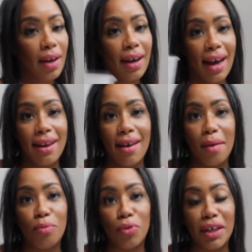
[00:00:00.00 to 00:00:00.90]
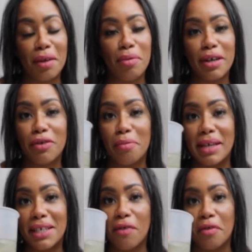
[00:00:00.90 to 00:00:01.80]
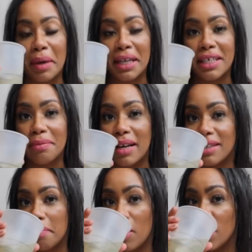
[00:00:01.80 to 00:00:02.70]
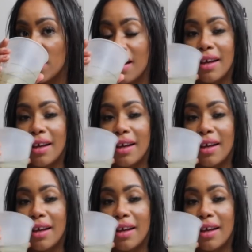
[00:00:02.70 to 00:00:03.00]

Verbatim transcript: again, I'm really impressed with myself for making this Medicine Ball.